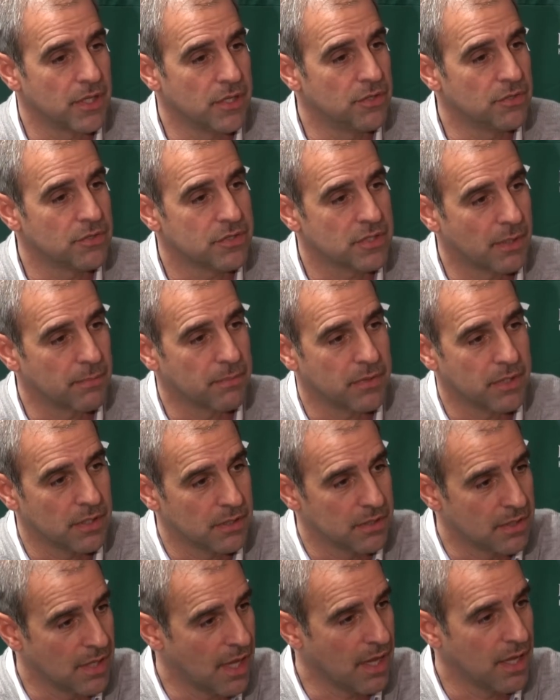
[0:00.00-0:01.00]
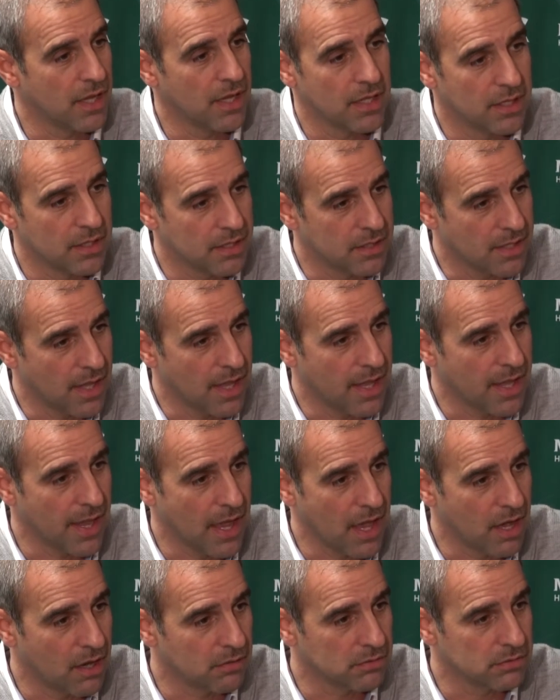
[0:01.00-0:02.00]
do something day in and day
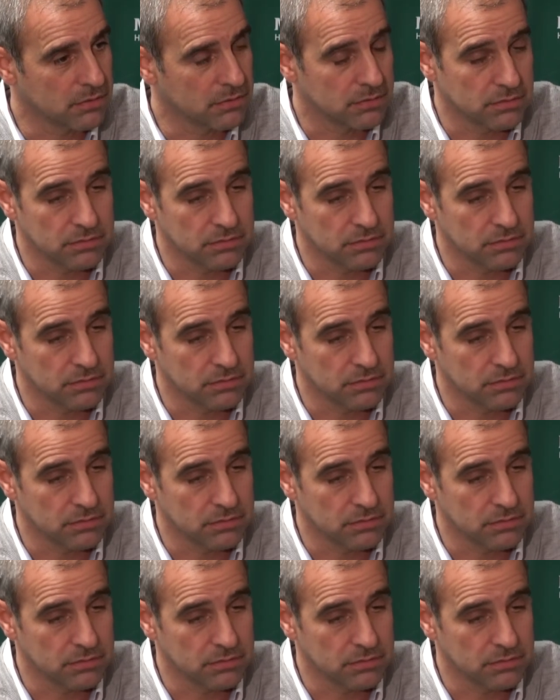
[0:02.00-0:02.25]
out,